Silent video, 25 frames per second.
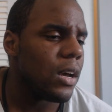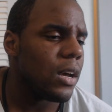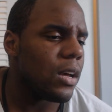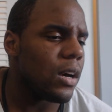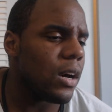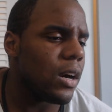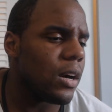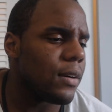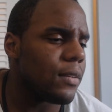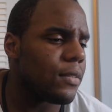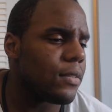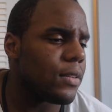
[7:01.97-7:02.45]

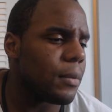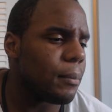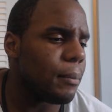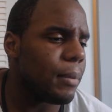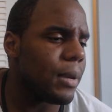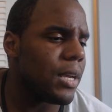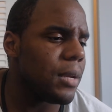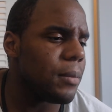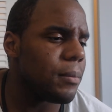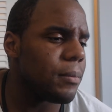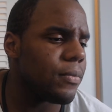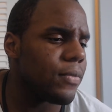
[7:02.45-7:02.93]
of the
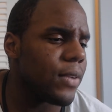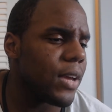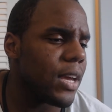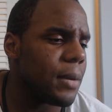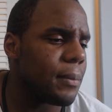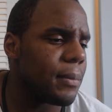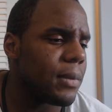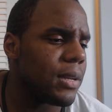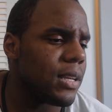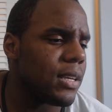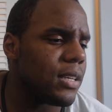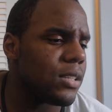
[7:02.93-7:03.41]
Beam
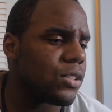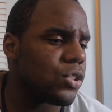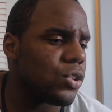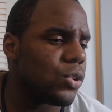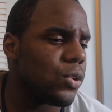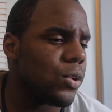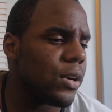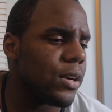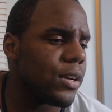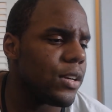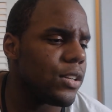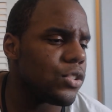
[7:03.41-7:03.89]
family,
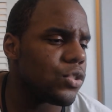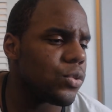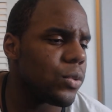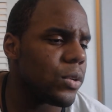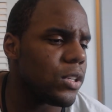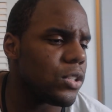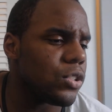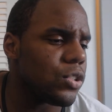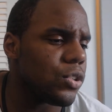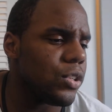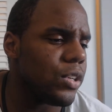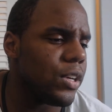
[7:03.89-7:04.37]

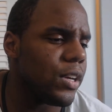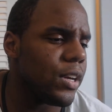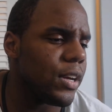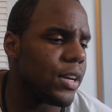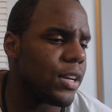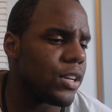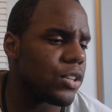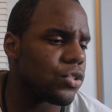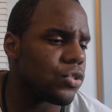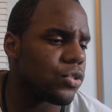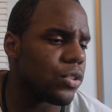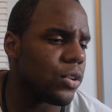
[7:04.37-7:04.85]
222-year
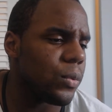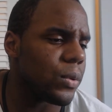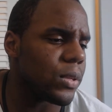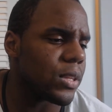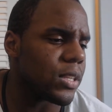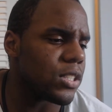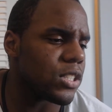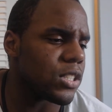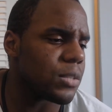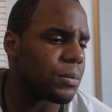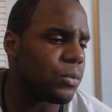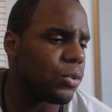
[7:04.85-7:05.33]
history with a
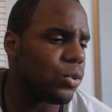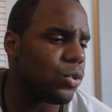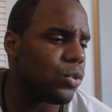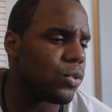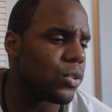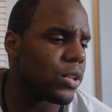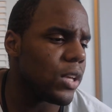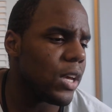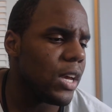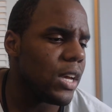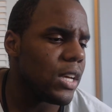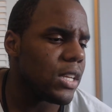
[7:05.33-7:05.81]
smooth
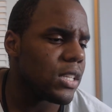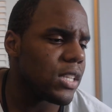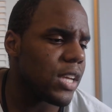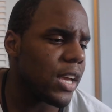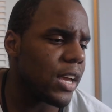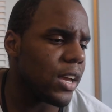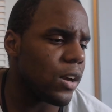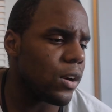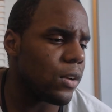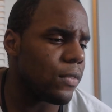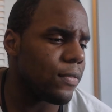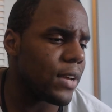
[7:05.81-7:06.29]

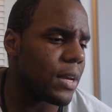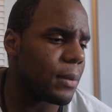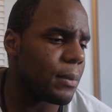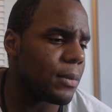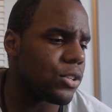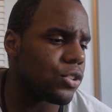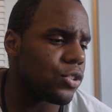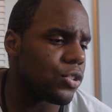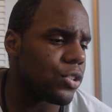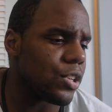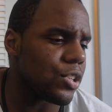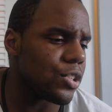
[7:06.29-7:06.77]
take on family
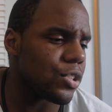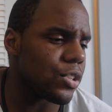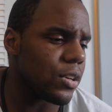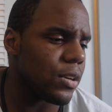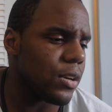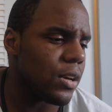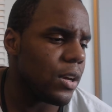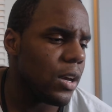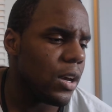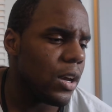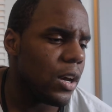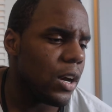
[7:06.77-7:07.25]
tradition.
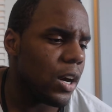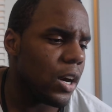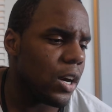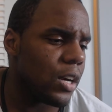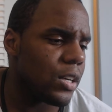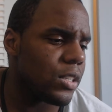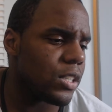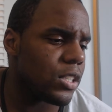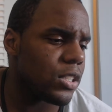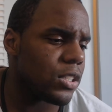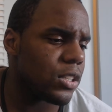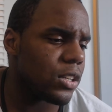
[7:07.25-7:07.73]
Our
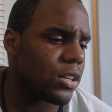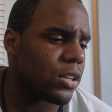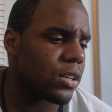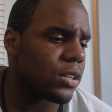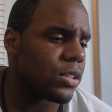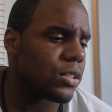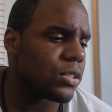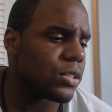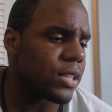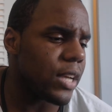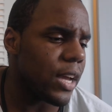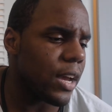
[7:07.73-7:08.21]

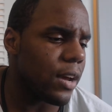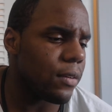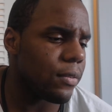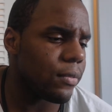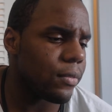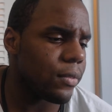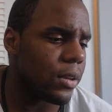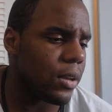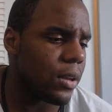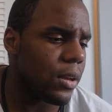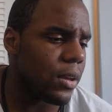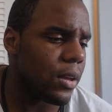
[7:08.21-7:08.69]
distillers have
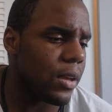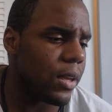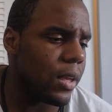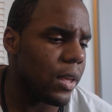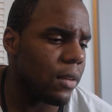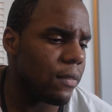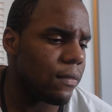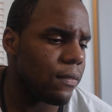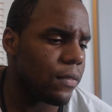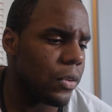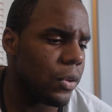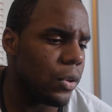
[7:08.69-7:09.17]

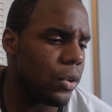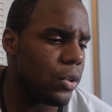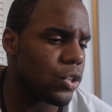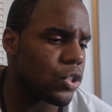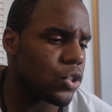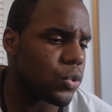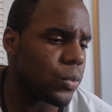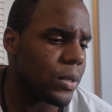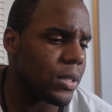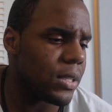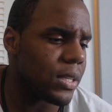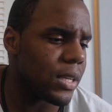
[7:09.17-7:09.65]
infused
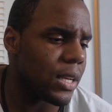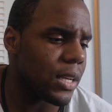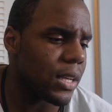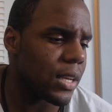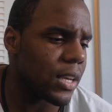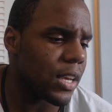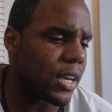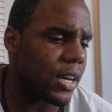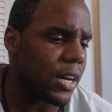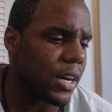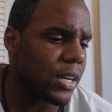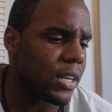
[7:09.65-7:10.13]
sweet,
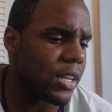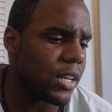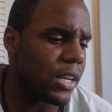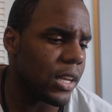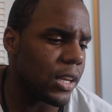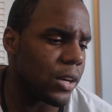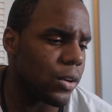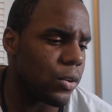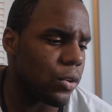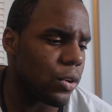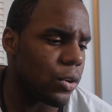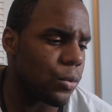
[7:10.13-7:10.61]
delicate honey
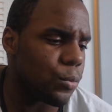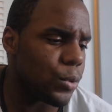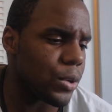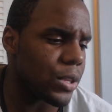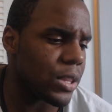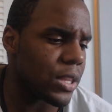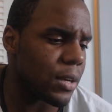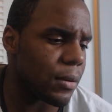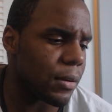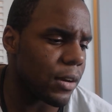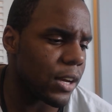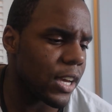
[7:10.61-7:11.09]
liqueur with
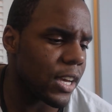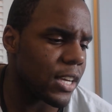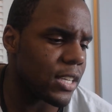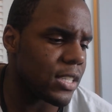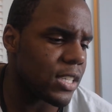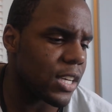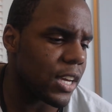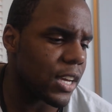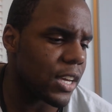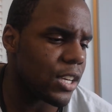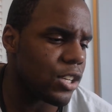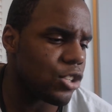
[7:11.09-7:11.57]
a
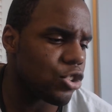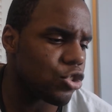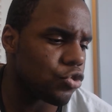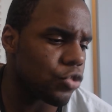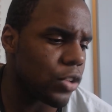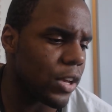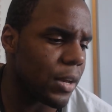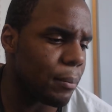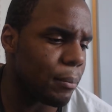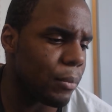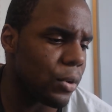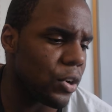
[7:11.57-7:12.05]
Kentucky
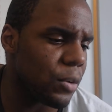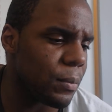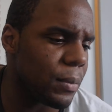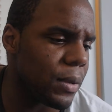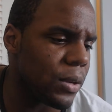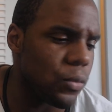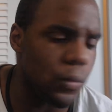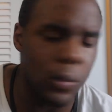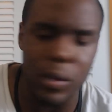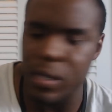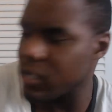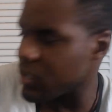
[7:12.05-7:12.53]
straight
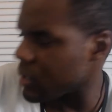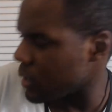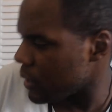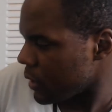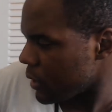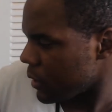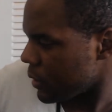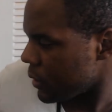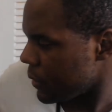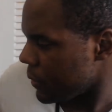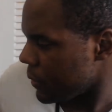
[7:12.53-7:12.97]
bourbon whiskey.